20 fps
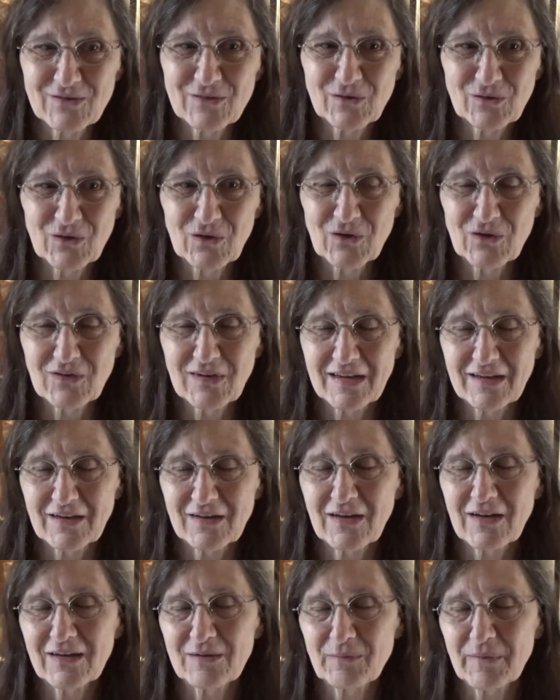You'll notice that in a
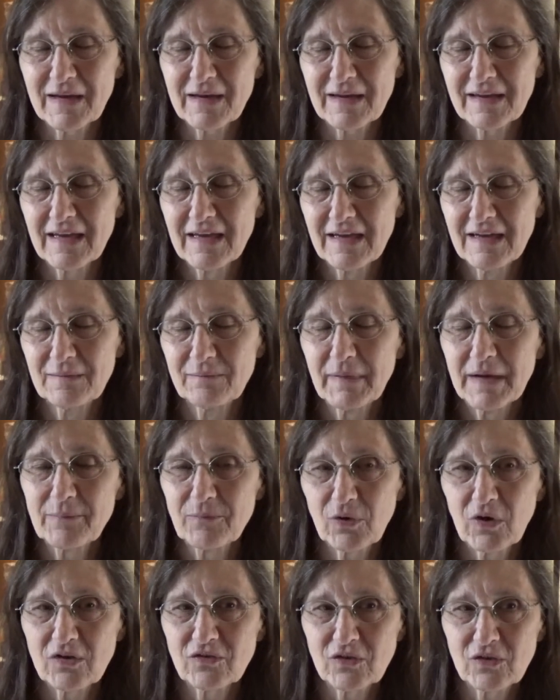lot of my
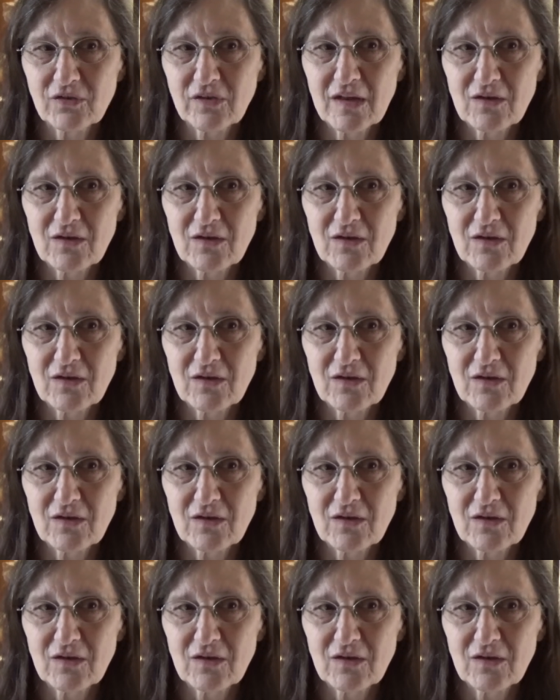projects,